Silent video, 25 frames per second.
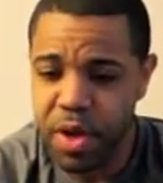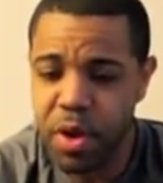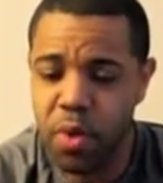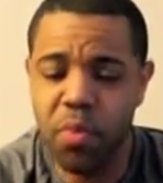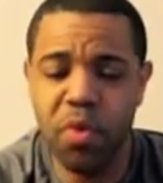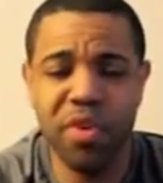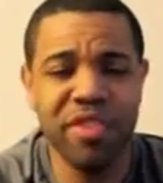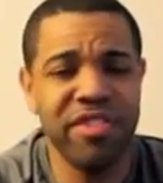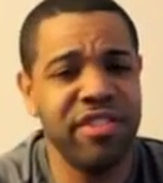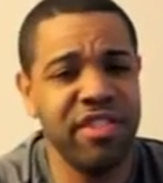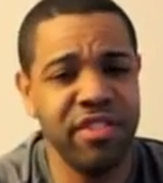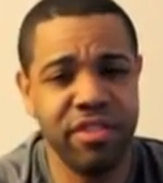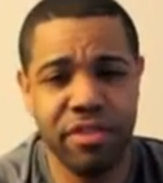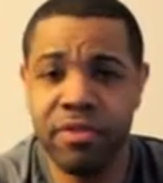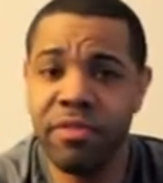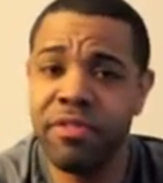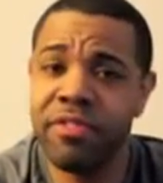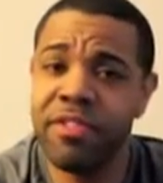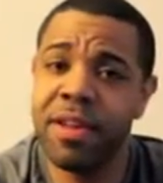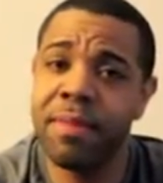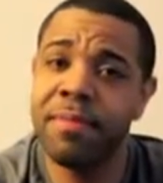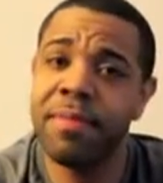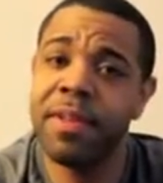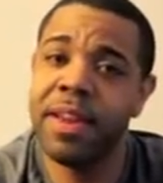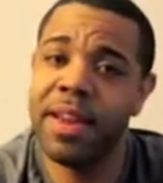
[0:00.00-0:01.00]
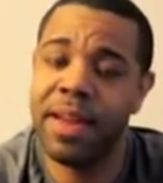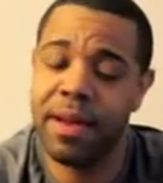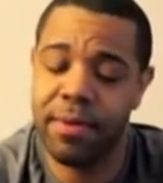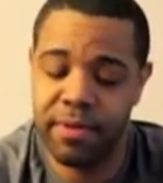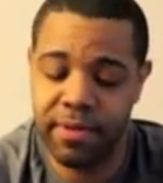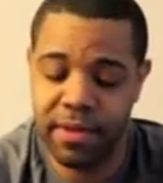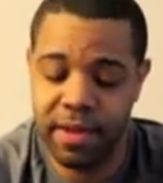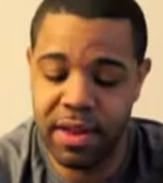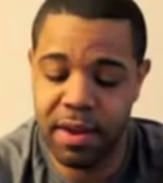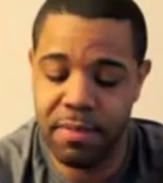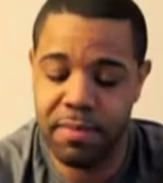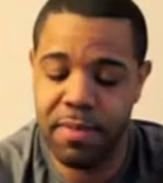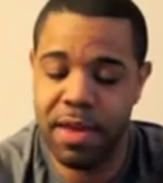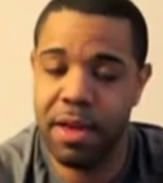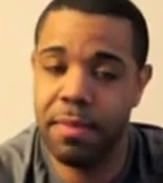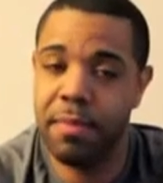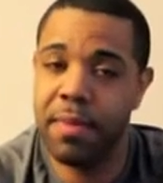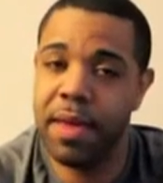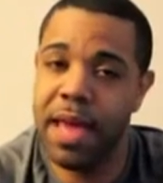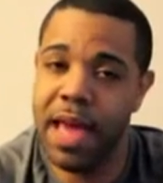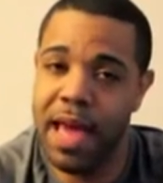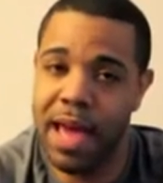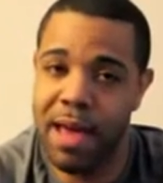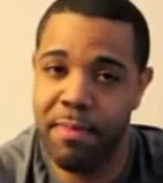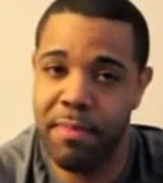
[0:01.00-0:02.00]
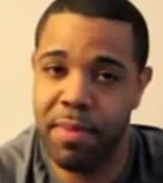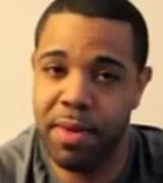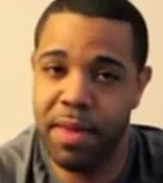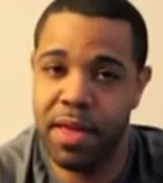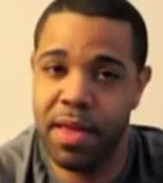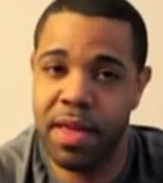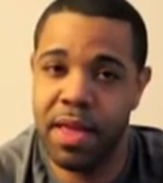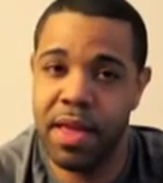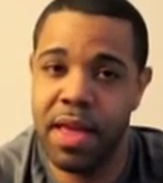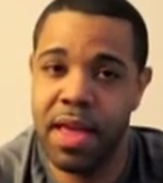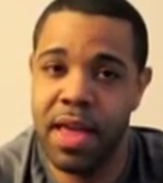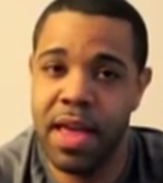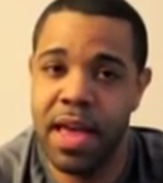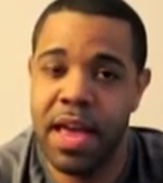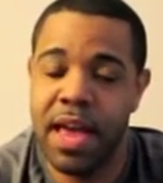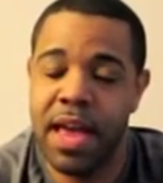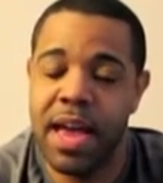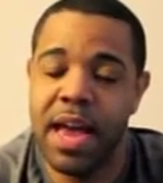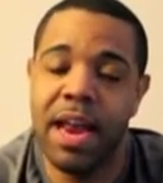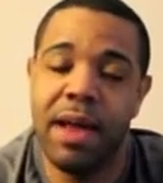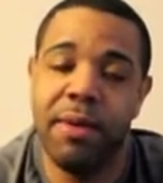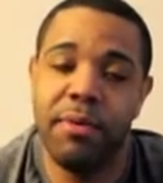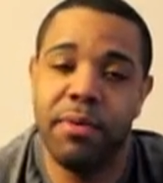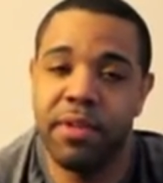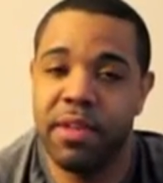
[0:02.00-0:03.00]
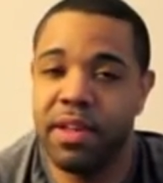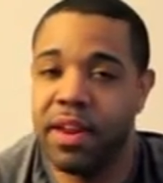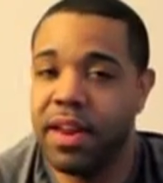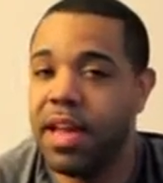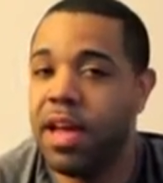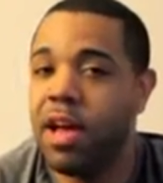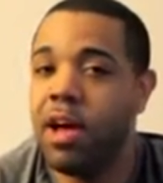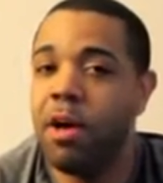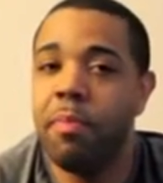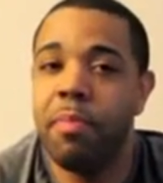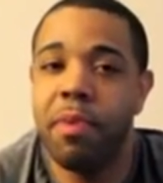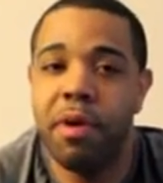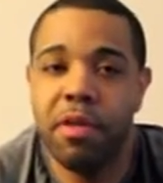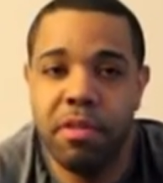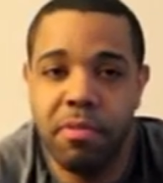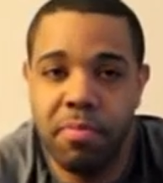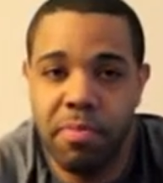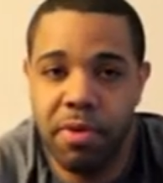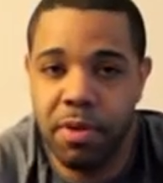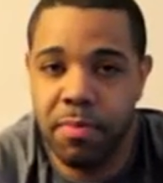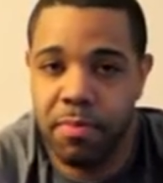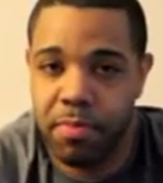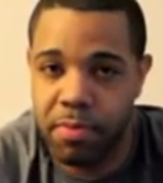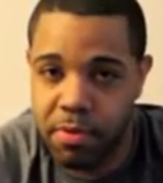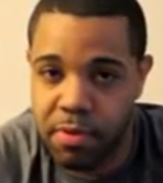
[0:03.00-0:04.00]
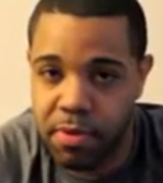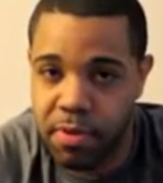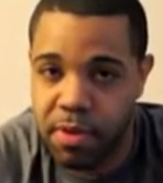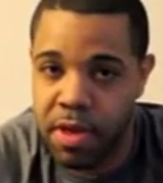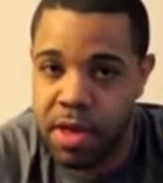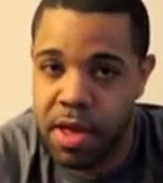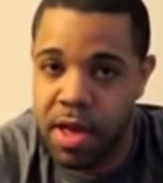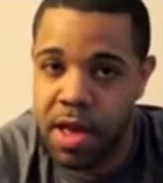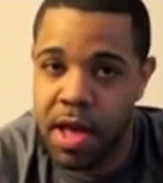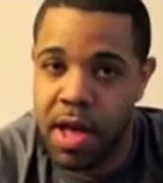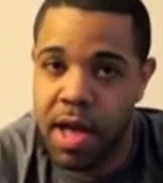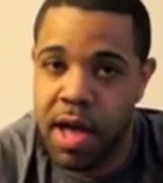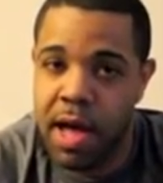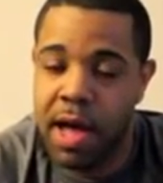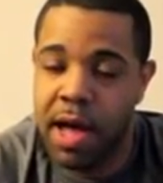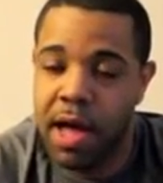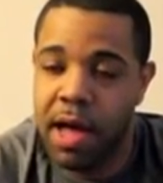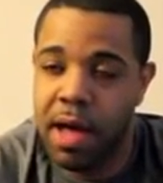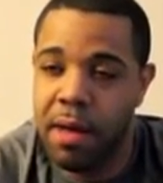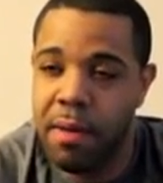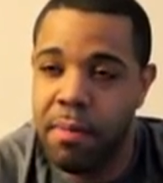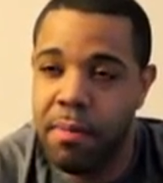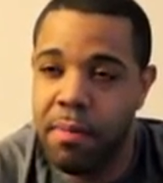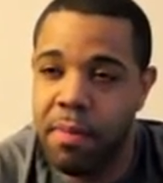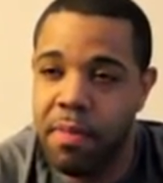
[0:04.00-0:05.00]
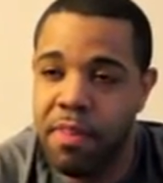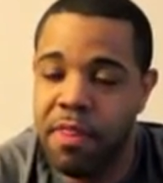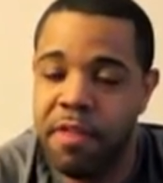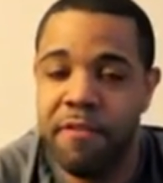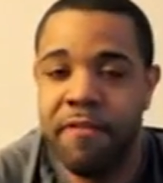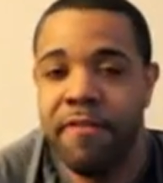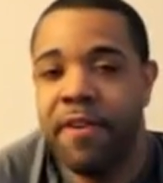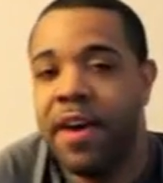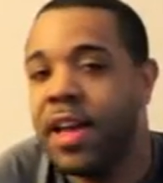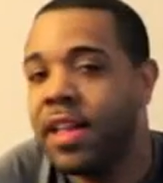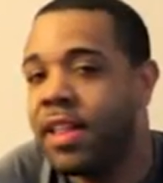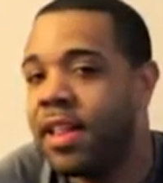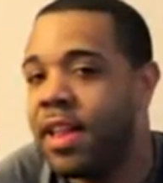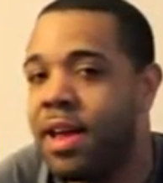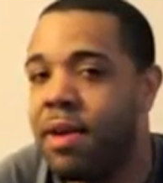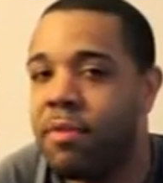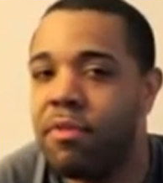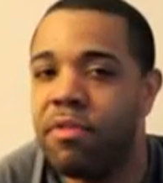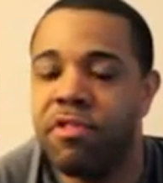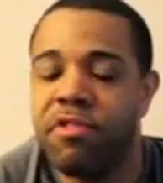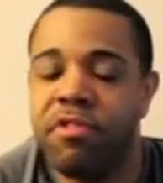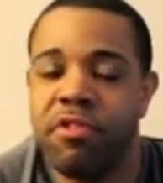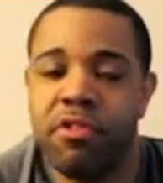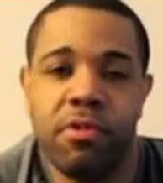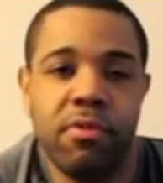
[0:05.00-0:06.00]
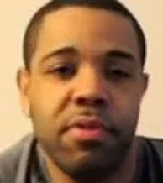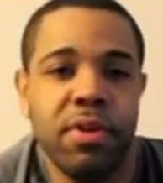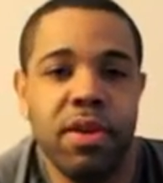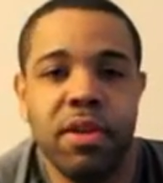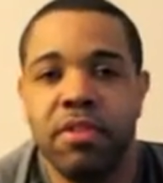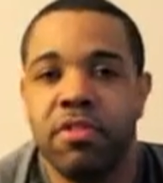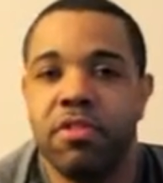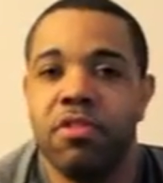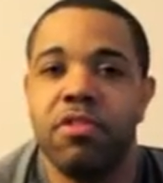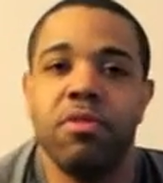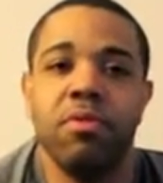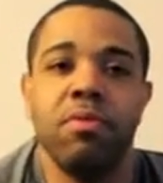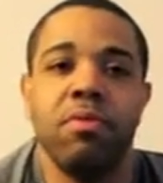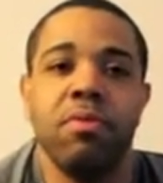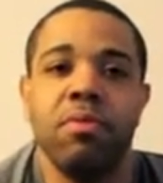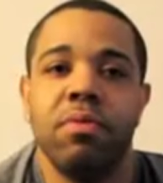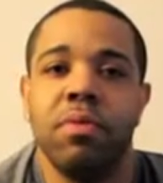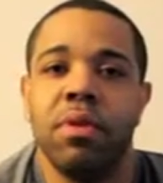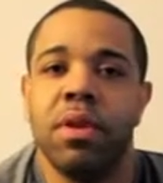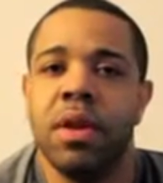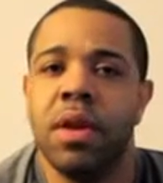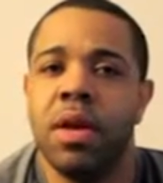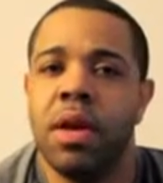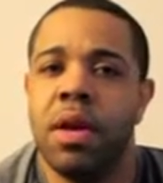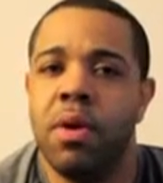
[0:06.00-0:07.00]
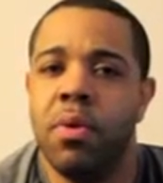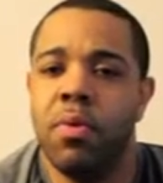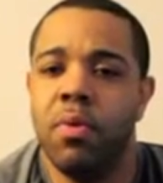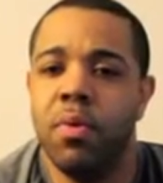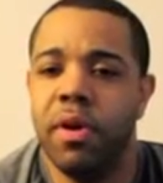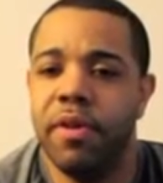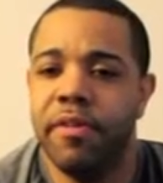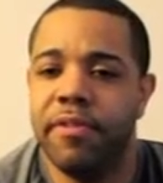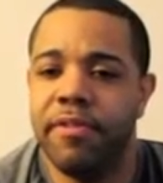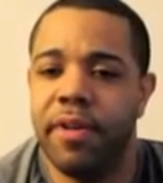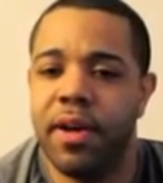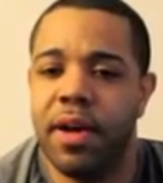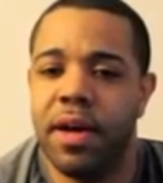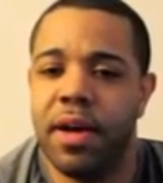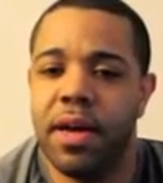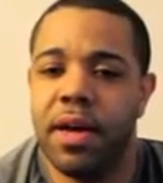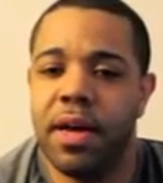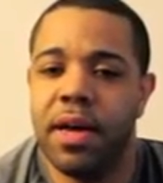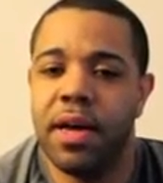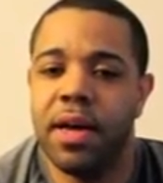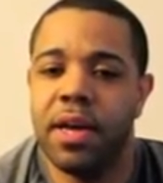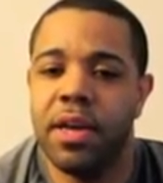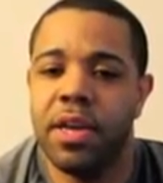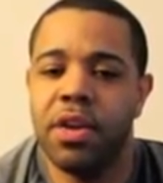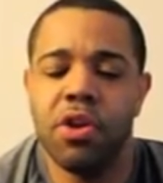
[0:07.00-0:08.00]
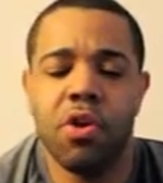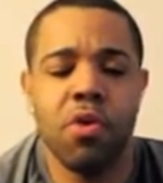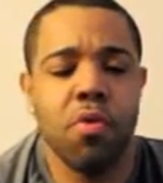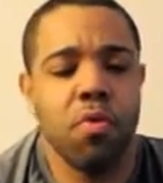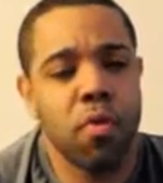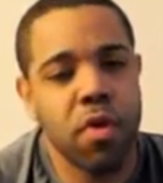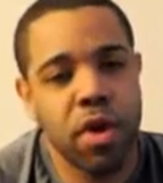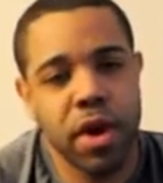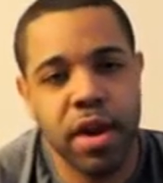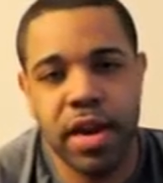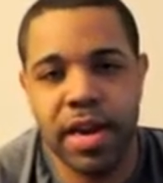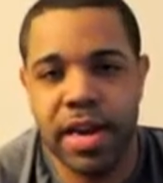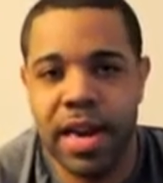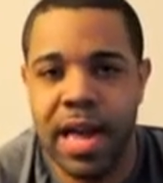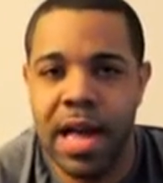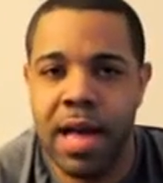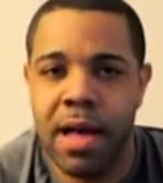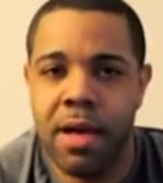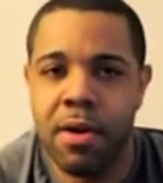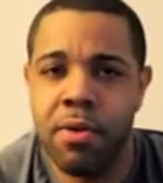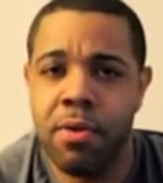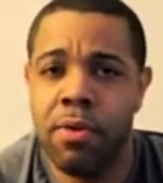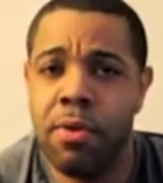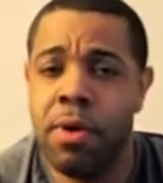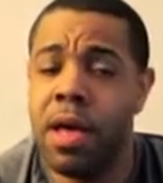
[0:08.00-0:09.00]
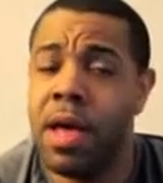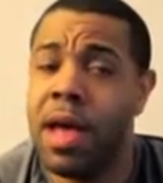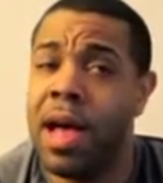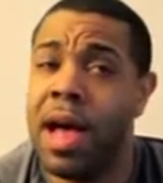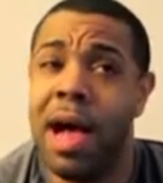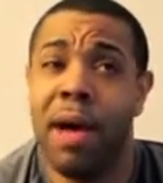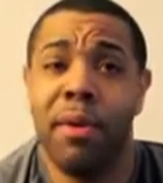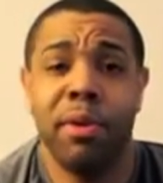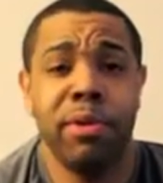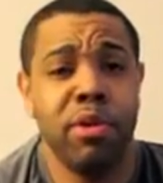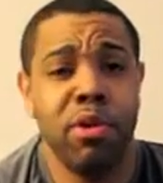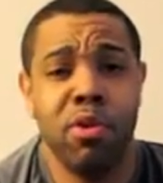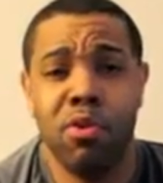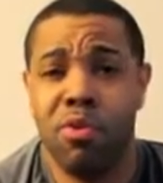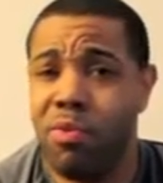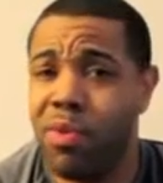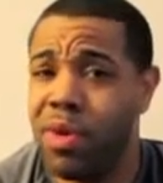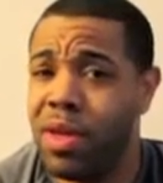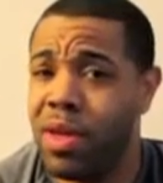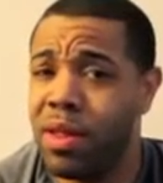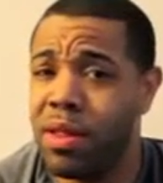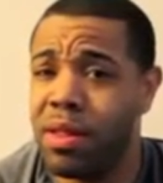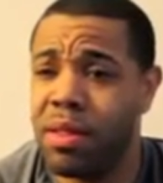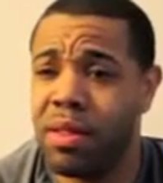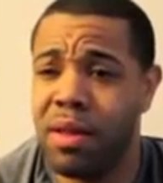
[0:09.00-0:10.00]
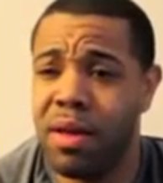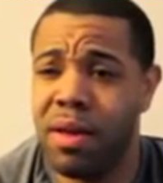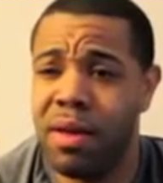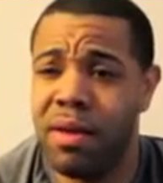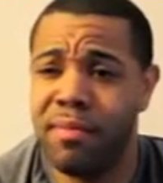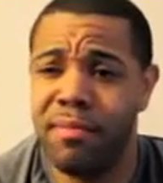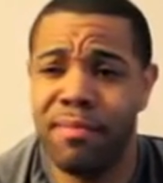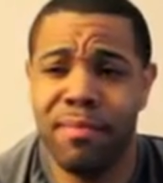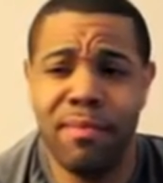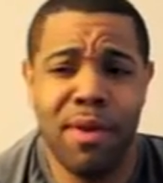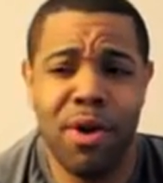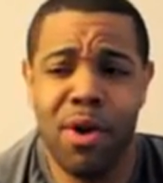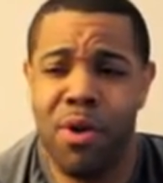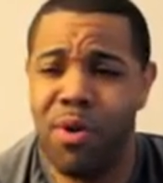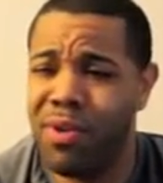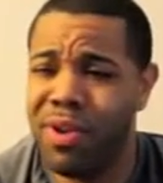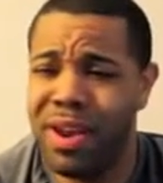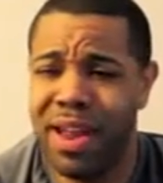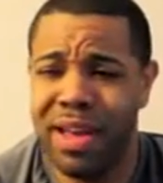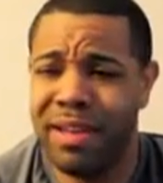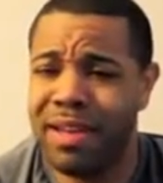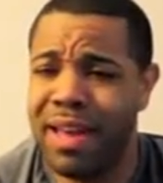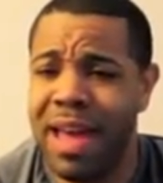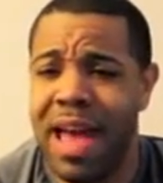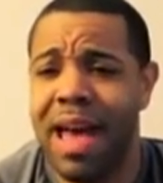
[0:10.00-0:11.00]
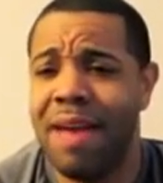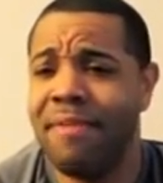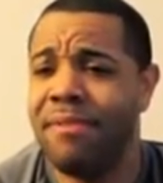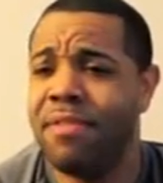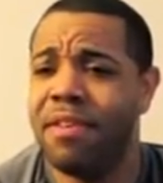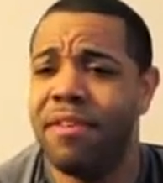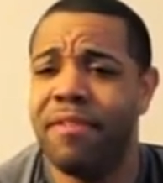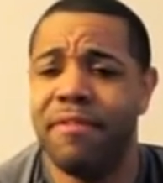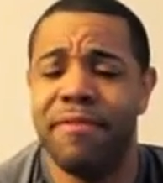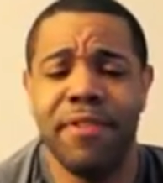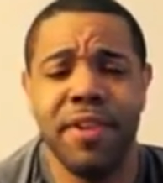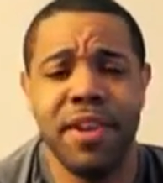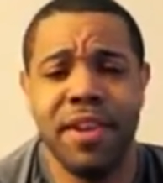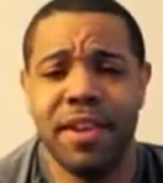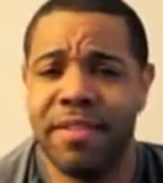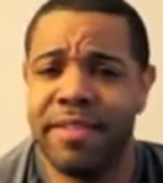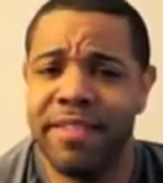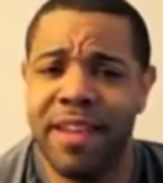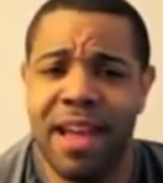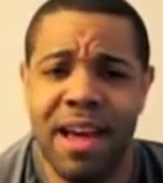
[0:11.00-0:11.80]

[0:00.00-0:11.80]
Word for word: was to do something that was gonna make me happy and I was gonna help other people. Um, the fact that I was so in tune with, uh, you know, working out, I was always like having a fitness